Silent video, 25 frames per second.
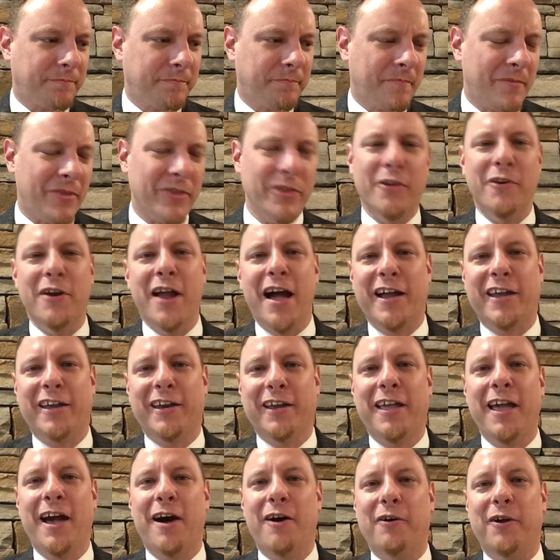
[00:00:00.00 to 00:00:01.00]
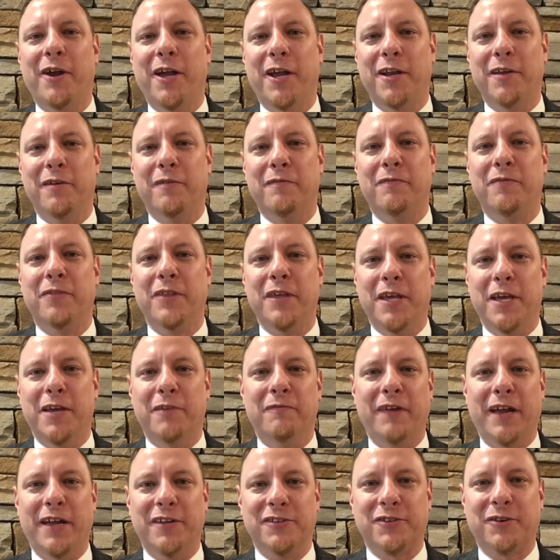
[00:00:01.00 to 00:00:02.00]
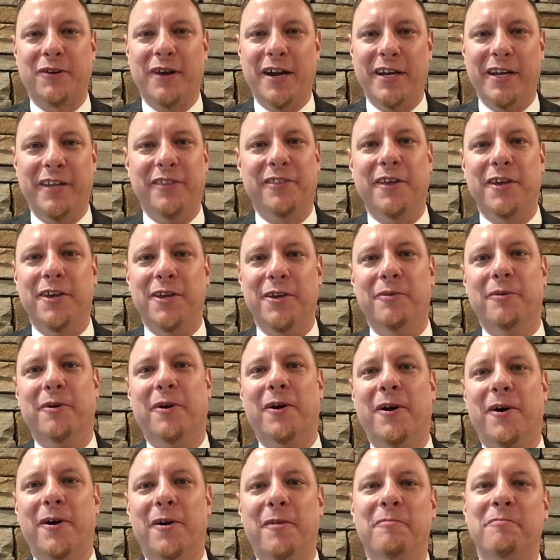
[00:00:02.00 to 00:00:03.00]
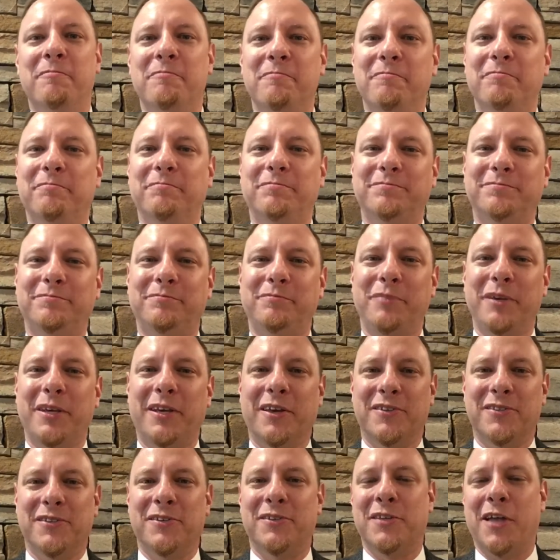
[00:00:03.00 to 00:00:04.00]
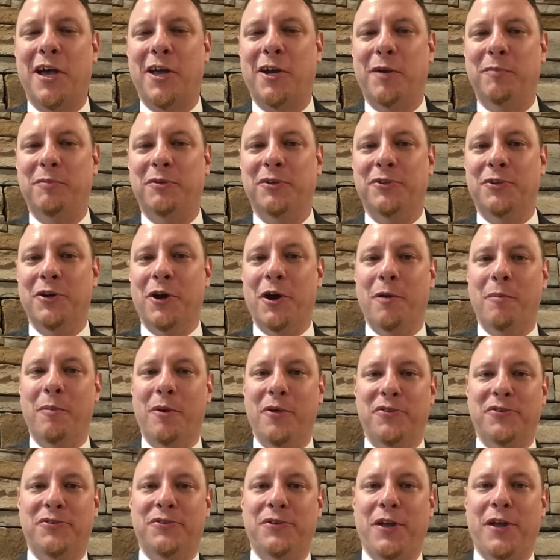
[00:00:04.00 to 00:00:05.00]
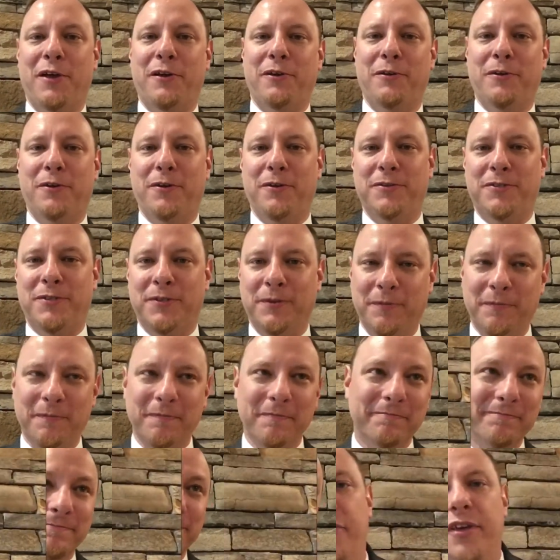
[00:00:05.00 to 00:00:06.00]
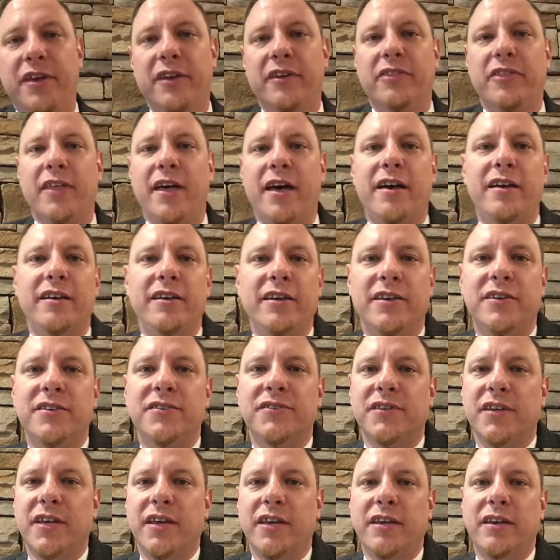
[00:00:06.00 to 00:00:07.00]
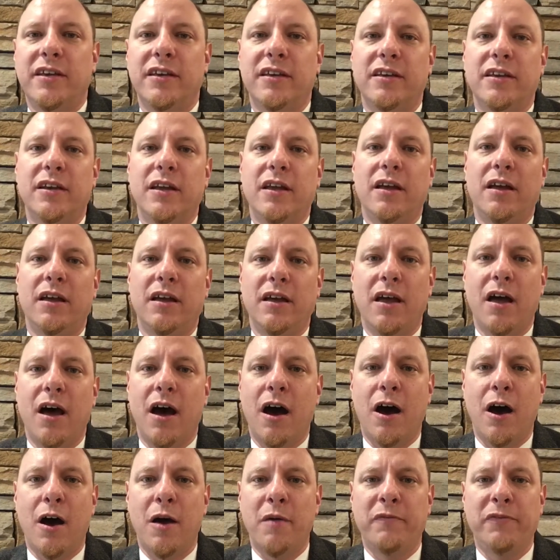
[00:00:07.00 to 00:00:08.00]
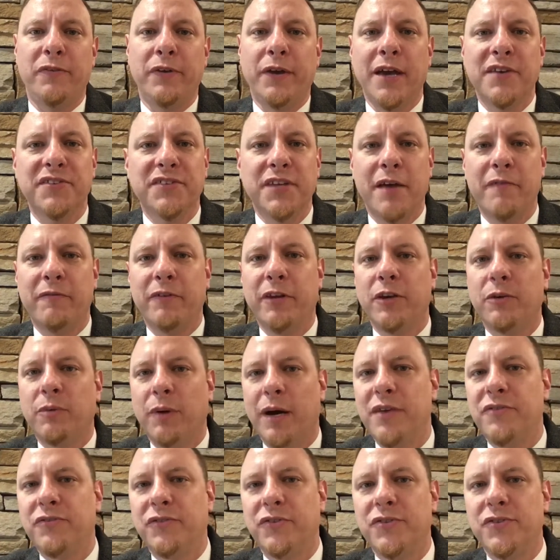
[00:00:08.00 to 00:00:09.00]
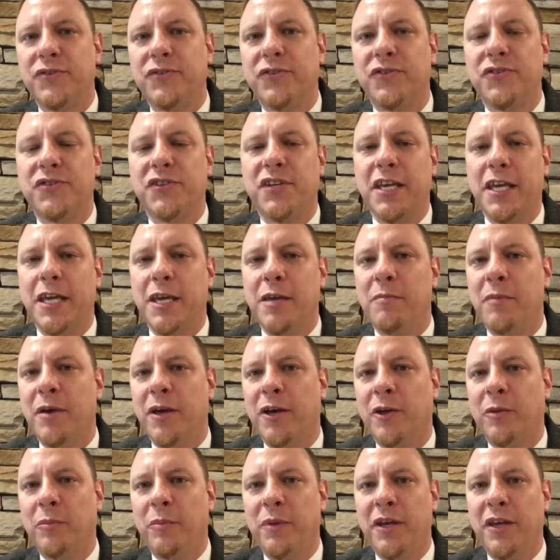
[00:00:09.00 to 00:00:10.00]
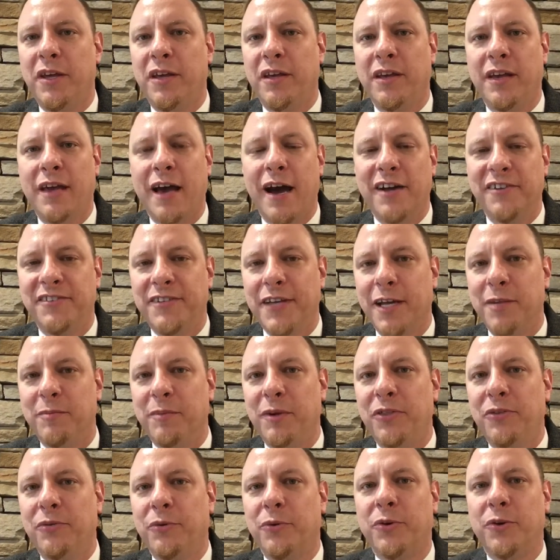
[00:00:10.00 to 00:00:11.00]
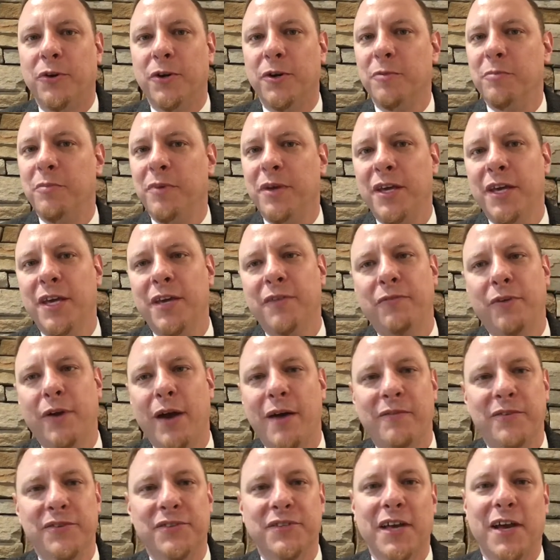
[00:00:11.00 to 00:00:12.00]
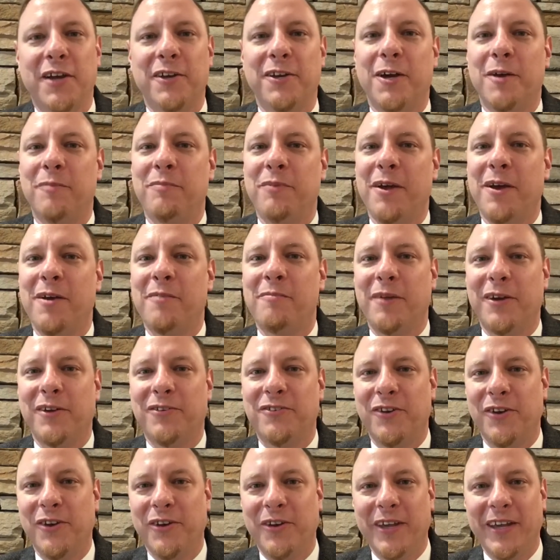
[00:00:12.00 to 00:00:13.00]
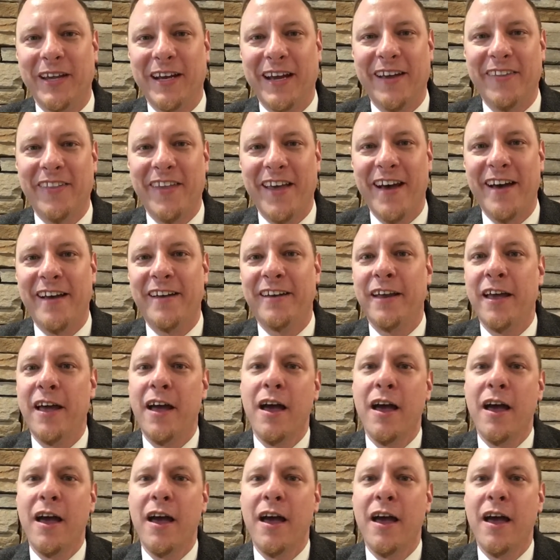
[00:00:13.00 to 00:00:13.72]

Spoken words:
not going to count any of the advanced credit that you earn because it's not up to Dartmouth standards. I think that is it. If you guys have any questions, just email me, contact me through GroupMe. If you haven't signed up yet, make sure you get on that.